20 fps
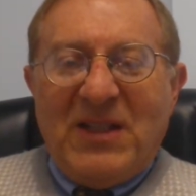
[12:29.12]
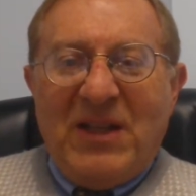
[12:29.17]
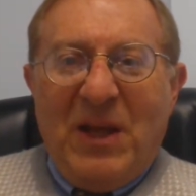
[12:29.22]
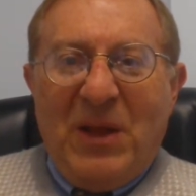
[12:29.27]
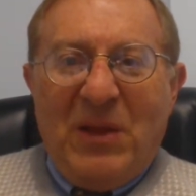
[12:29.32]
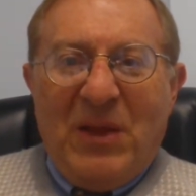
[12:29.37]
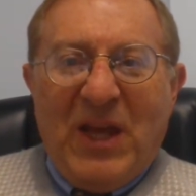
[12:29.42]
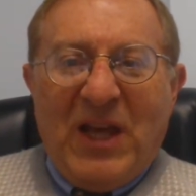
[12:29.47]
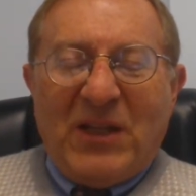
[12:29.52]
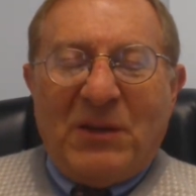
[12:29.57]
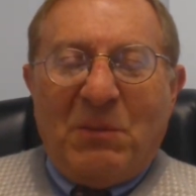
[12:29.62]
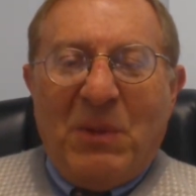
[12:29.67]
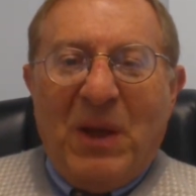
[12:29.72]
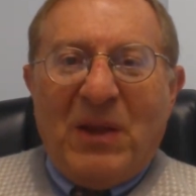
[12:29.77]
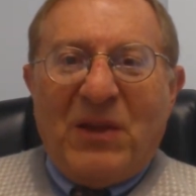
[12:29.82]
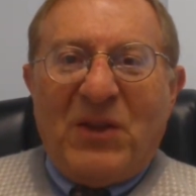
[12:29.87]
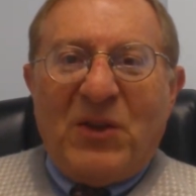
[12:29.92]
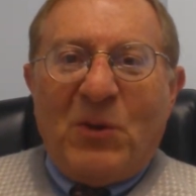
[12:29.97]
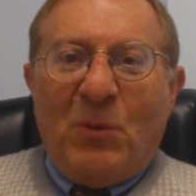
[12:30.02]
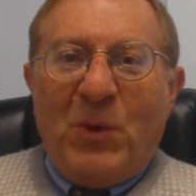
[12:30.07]
that
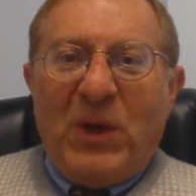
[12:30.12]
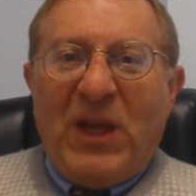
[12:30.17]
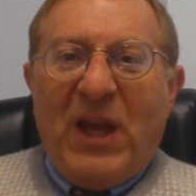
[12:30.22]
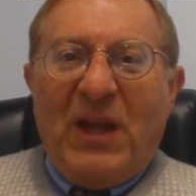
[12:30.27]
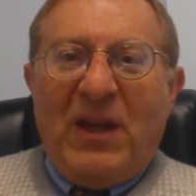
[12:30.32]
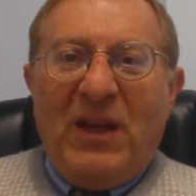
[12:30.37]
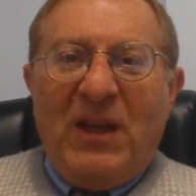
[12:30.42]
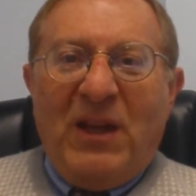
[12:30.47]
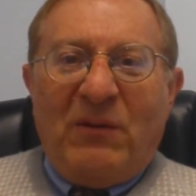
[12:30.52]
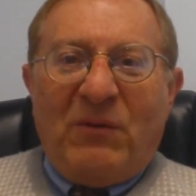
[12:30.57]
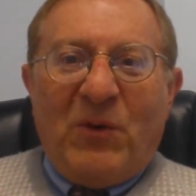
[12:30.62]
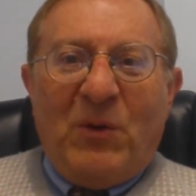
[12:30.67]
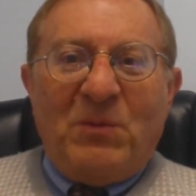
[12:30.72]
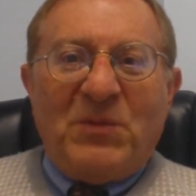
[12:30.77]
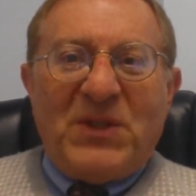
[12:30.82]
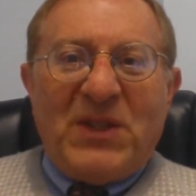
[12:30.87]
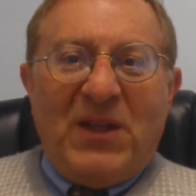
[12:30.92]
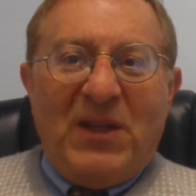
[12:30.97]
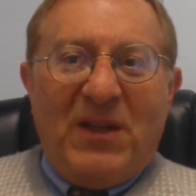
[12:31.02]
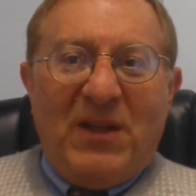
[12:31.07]
path. So we can hear from
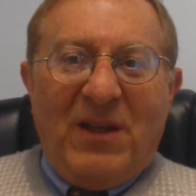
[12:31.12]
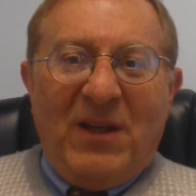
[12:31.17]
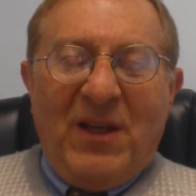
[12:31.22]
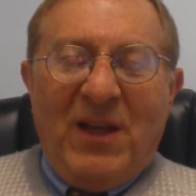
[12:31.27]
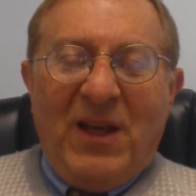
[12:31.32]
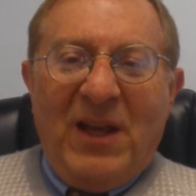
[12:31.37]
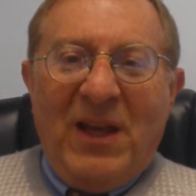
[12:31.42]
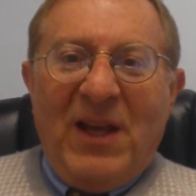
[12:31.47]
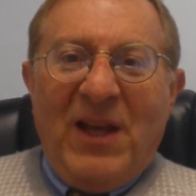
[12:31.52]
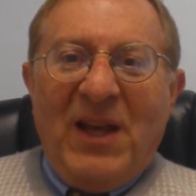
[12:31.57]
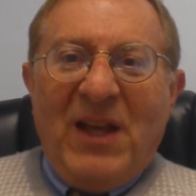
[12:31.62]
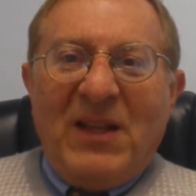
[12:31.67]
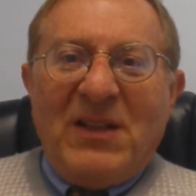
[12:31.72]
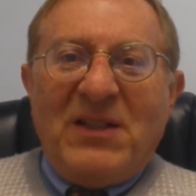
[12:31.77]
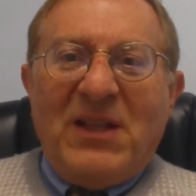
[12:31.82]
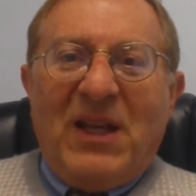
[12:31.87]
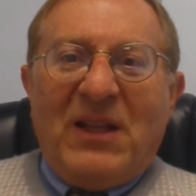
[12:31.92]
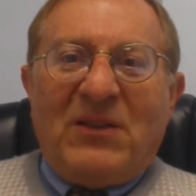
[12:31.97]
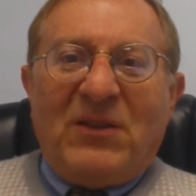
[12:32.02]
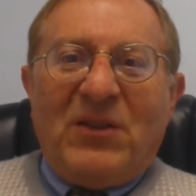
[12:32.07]
C
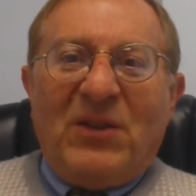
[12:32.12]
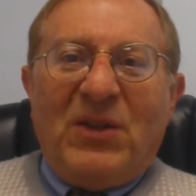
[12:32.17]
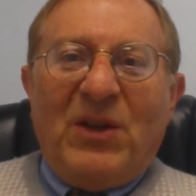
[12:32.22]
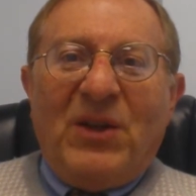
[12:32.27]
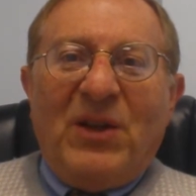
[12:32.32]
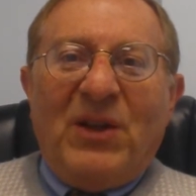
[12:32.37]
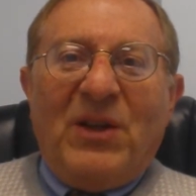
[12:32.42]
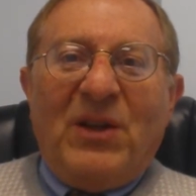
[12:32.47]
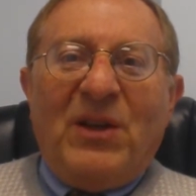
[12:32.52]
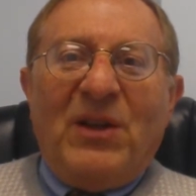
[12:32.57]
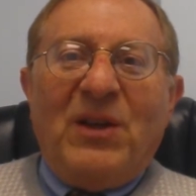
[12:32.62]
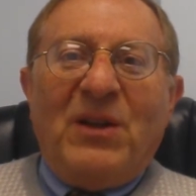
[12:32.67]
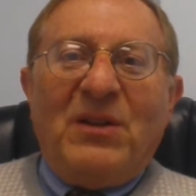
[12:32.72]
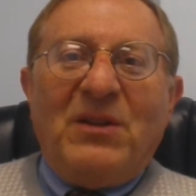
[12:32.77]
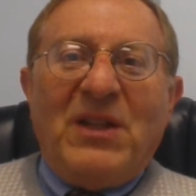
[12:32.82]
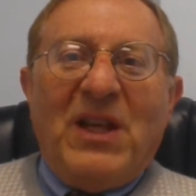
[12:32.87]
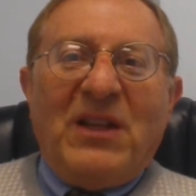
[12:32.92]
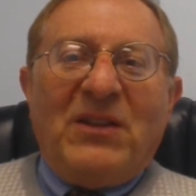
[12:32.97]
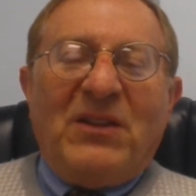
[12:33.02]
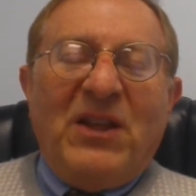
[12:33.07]
that
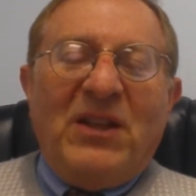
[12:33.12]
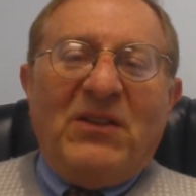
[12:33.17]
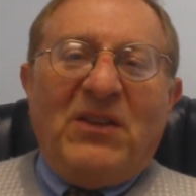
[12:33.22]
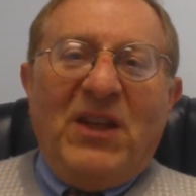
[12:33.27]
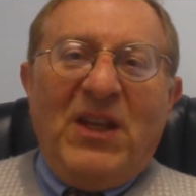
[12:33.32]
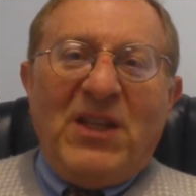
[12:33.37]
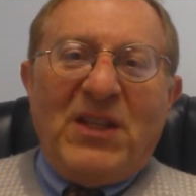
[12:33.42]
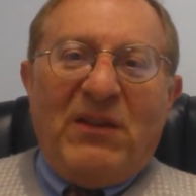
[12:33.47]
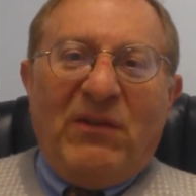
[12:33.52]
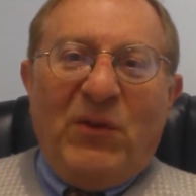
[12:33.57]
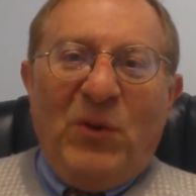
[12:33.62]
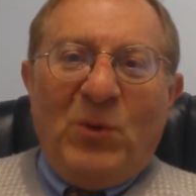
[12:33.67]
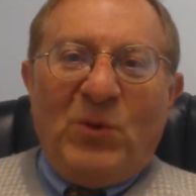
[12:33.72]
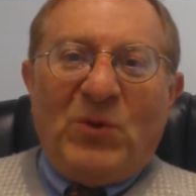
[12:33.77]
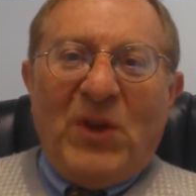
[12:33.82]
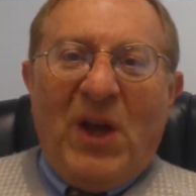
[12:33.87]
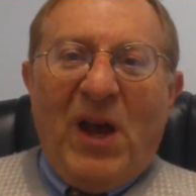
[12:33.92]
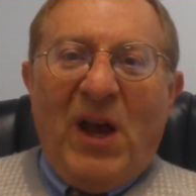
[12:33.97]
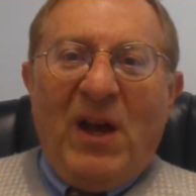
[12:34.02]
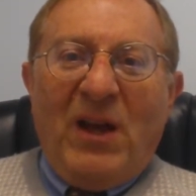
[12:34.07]
it is
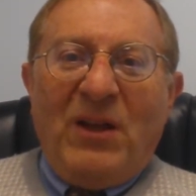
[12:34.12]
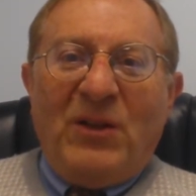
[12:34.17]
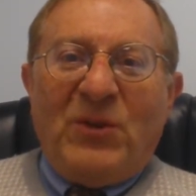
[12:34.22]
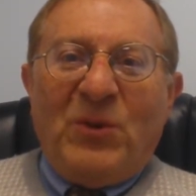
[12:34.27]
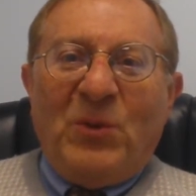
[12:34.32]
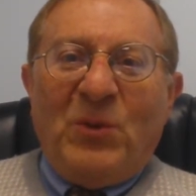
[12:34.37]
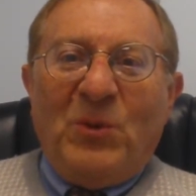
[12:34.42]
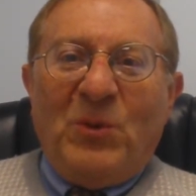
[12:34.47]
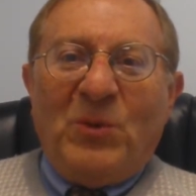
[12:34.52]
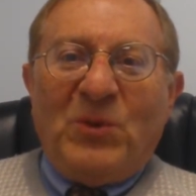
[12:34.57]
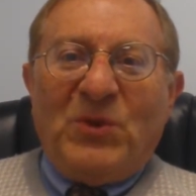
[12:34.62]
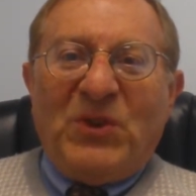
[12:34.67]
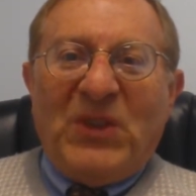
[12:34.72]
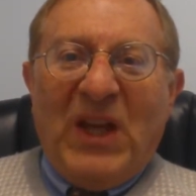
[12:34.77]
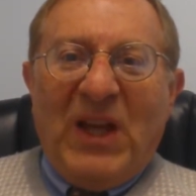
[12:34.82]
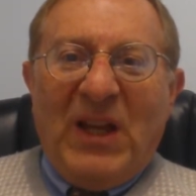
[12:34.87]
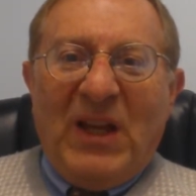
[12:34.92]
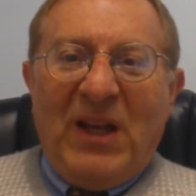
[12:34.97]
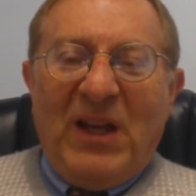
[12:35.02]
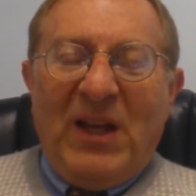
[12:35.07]
futile to
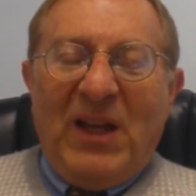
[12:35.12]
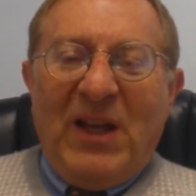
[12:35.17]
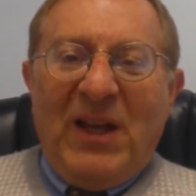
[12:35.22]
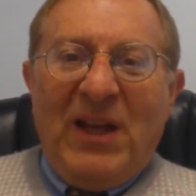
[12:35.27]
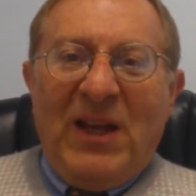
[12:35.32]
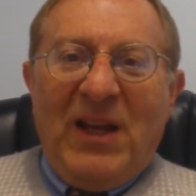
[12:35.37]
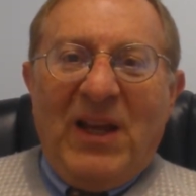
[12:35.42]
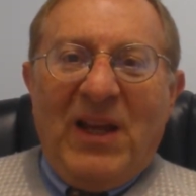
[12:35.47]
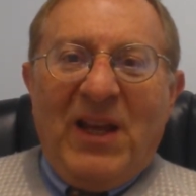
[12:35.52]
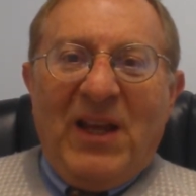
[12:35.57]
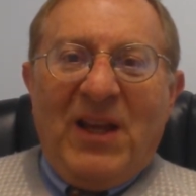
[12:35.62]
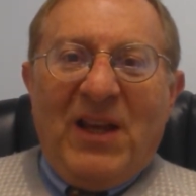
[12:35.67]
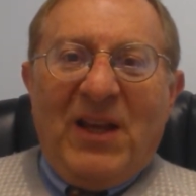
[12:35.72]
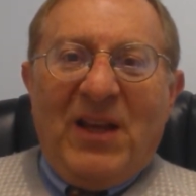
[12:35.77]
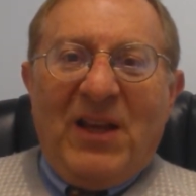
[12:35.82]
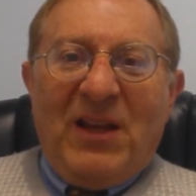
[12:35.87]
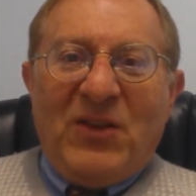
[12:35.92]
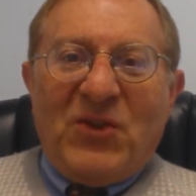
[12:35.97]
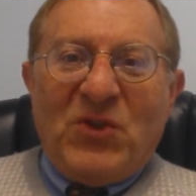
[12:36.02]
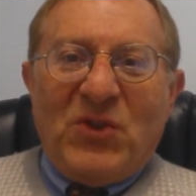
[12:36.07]
tell
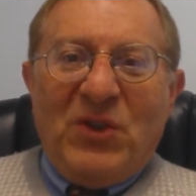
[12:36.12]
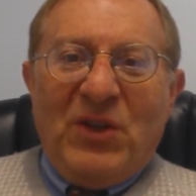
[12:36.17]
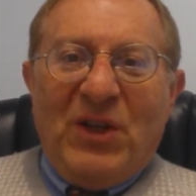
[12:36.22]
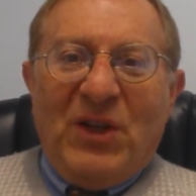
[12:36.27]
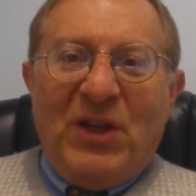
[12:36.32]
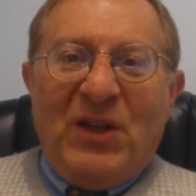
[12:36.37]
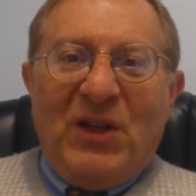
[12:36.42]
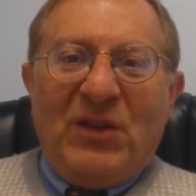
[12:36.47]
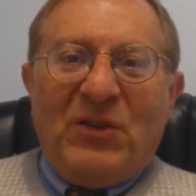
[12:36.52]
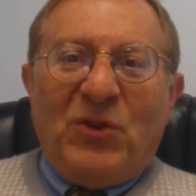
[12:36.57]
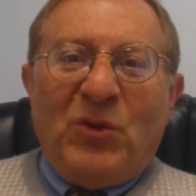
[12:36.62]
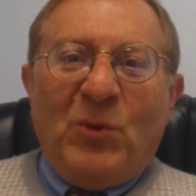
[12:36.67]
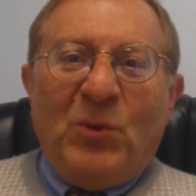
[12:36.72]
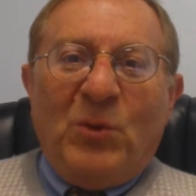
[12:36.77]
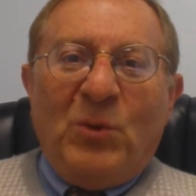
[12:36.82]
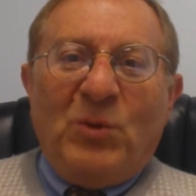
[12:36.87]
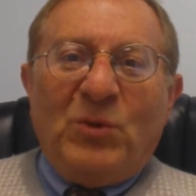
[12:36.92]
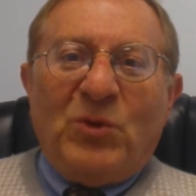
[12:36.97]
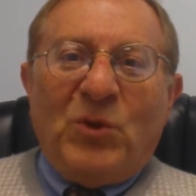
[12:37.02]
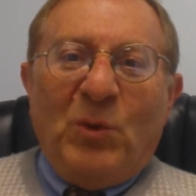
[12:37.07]

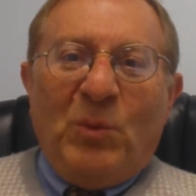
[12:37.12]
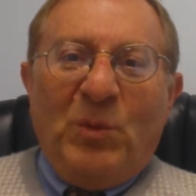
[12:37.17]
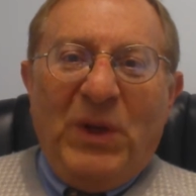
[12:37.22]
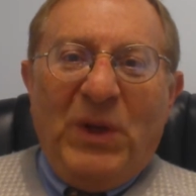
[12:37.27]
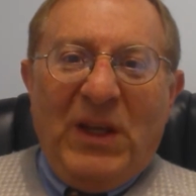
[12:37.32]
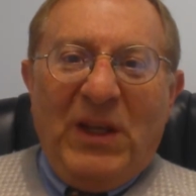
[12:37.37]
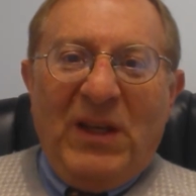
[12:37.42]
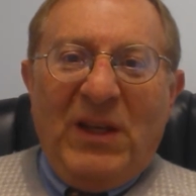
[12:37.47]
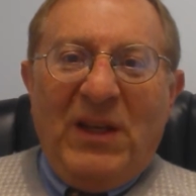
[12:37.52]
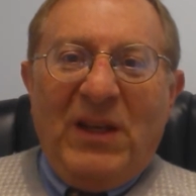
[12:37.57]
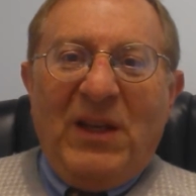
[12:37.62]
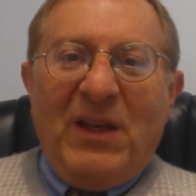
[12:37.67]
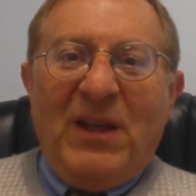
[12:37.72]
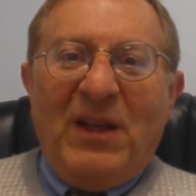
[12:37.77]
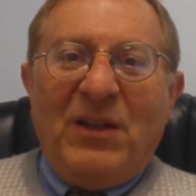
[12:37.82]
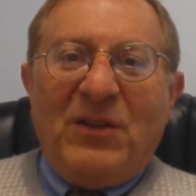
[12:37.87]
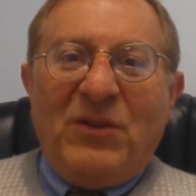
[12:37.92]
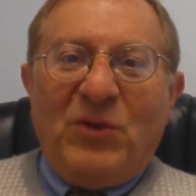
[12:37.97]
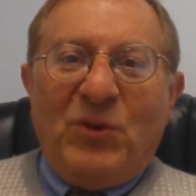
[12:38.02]
to be